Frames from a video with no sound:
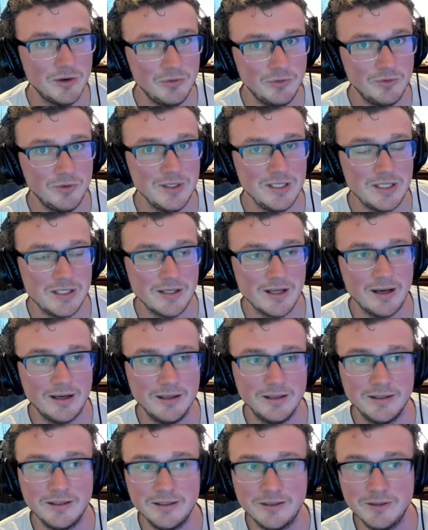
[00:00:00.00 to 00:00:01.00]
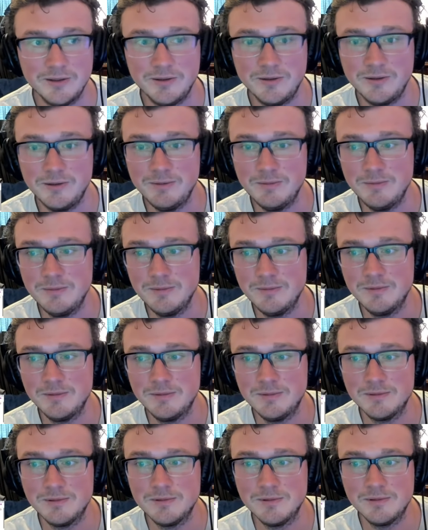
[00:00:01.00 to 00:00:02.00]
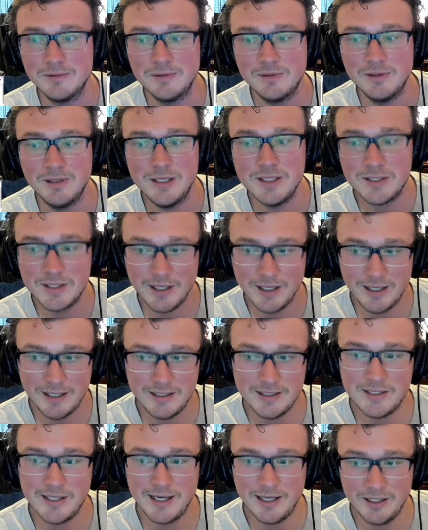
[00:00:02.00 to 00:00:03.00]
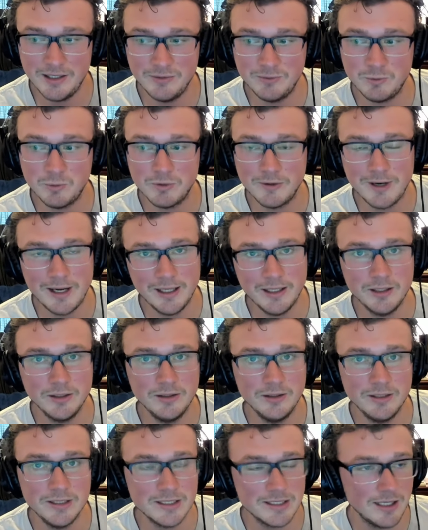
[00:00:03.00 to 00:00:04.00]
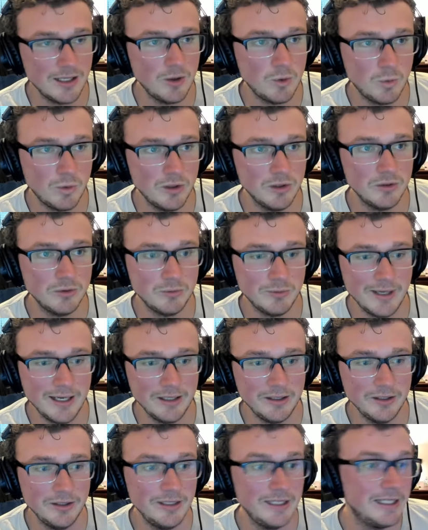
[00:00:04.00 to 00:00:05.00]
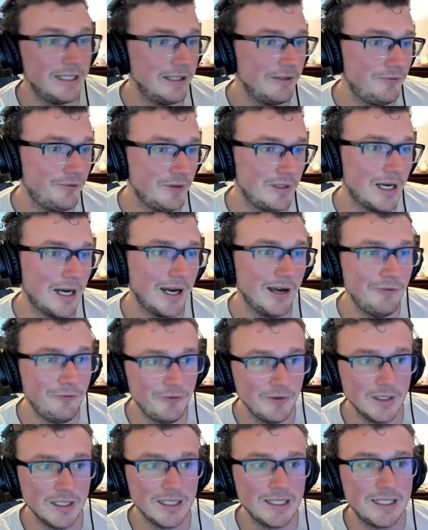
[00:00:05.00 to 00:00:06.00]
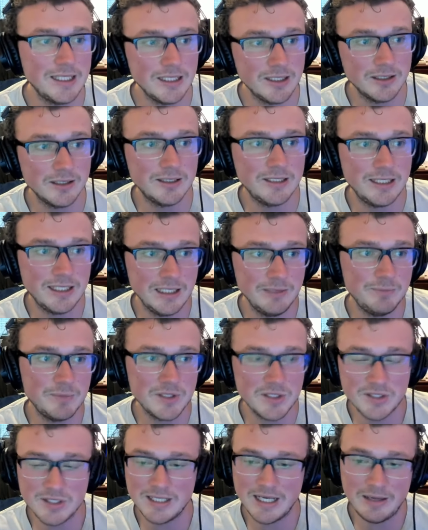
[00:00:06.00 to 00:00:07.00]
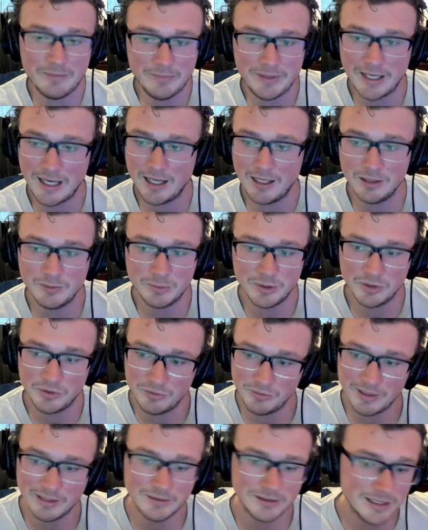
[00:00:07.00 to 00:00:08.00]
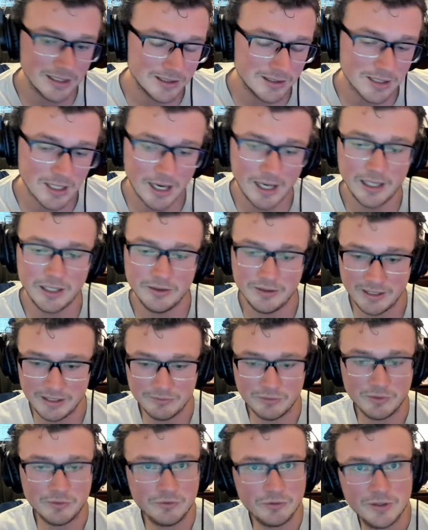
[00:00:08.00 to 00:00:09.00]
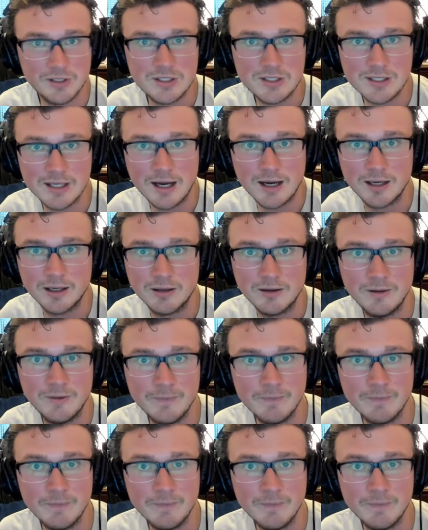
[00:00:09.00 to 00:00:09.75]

of freestyling, dude. Is that a record? Is that a world record? And if I feel like he could keep the same caliber throughout the entirety of a freestyle.